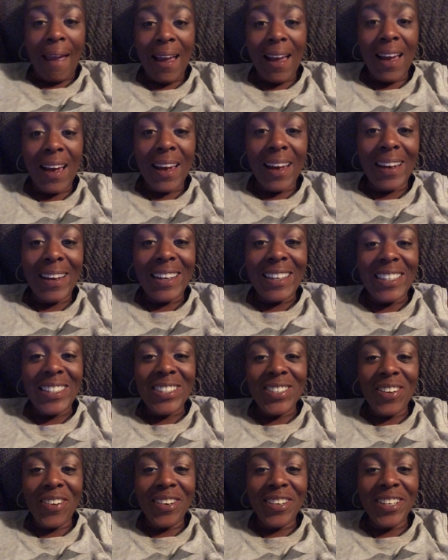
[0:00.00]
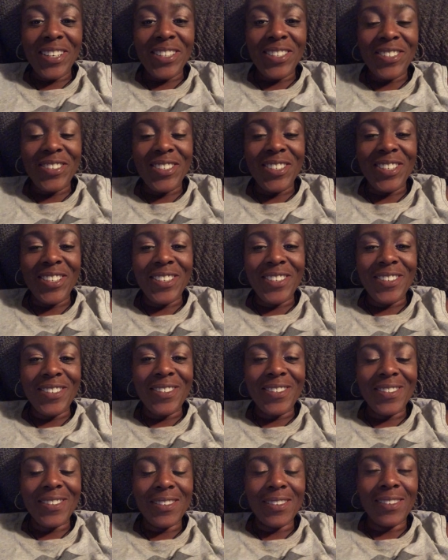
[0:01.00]
Hi, Starduster
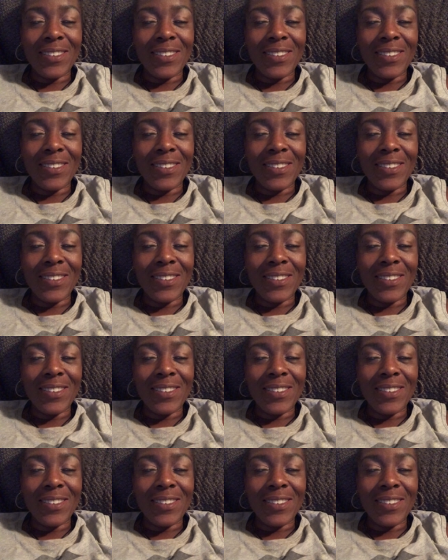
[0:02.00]
2.